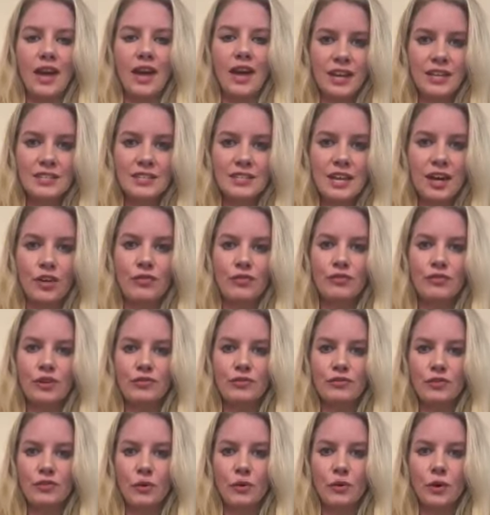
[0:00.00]
Exhale
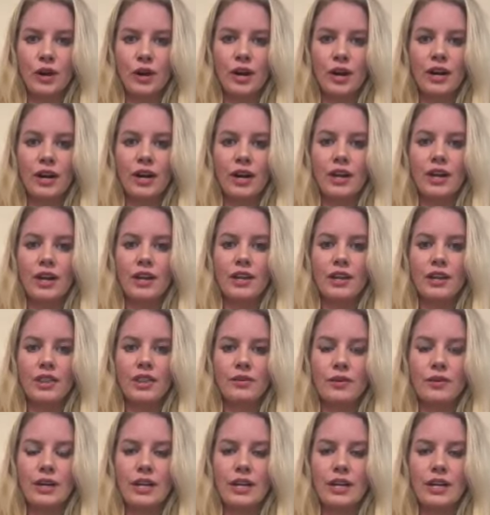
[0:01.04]
for 4,
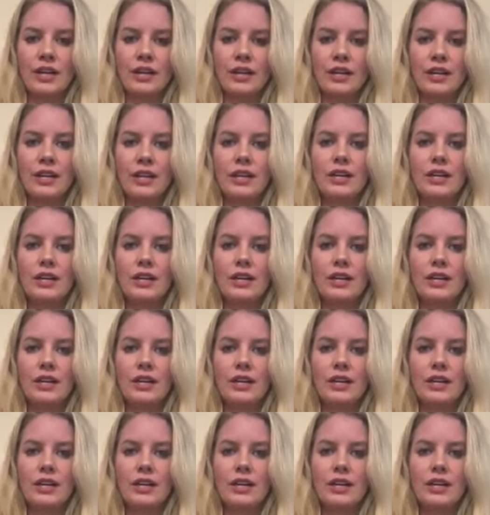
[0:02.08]
3,